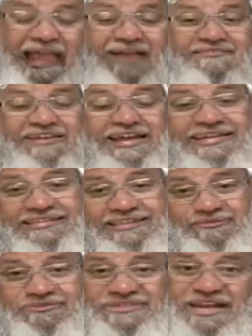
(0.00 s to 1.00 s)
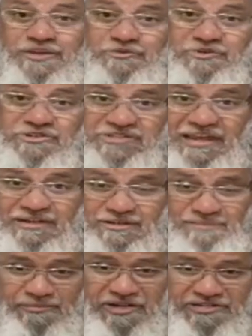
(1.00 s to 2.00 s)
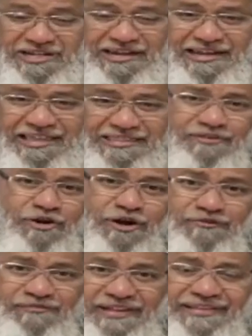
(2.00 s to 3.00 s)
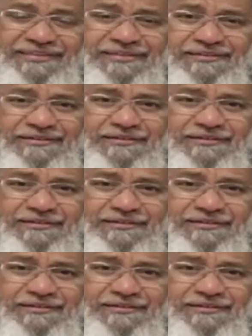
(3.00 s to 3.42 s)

And when I tell them, start doing charity, mashallah, give a lot of wealth.